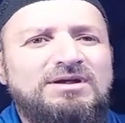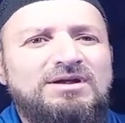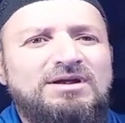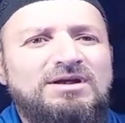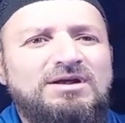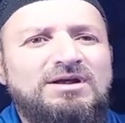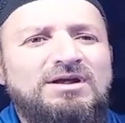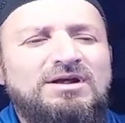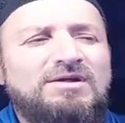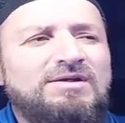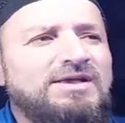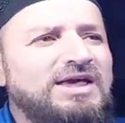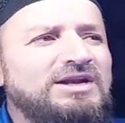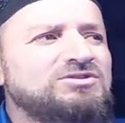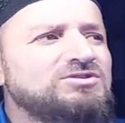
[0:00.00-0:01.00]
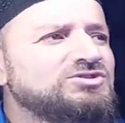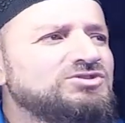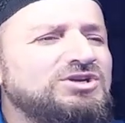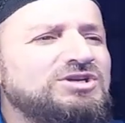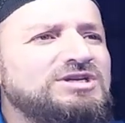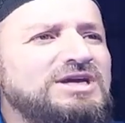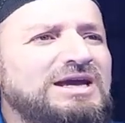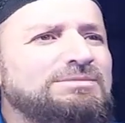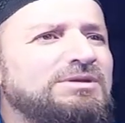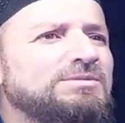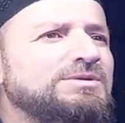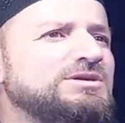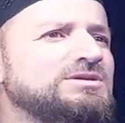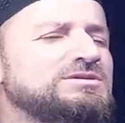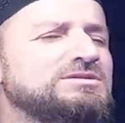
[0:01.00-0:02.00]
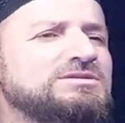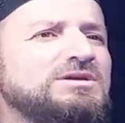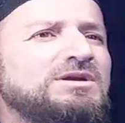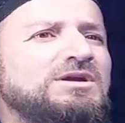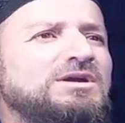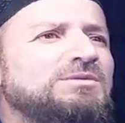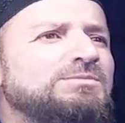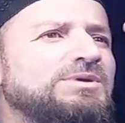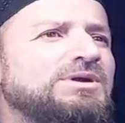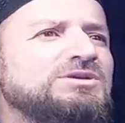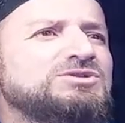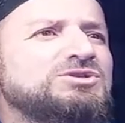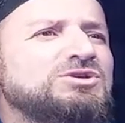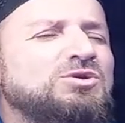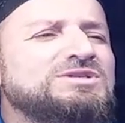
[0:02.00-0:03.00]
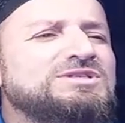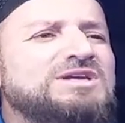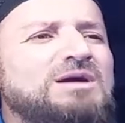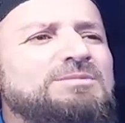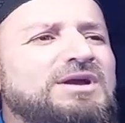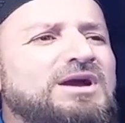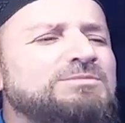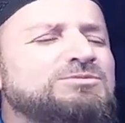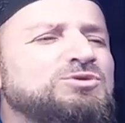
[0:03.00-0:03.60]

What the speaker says: characteristic table, because 0 is coming up.